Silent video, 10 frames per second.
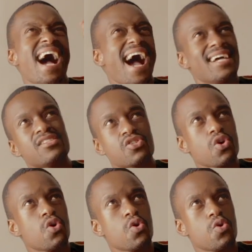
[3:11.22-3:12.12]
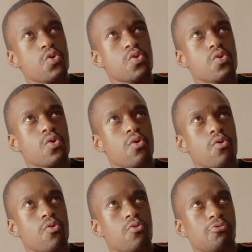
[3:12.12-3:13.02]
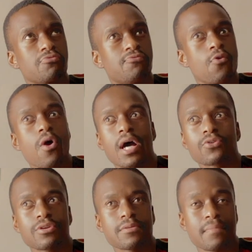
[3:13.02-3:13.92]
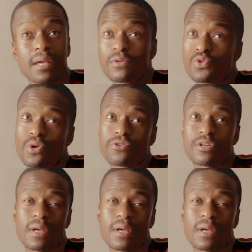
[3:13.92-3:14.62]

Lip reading: ISO 400, maybe 200,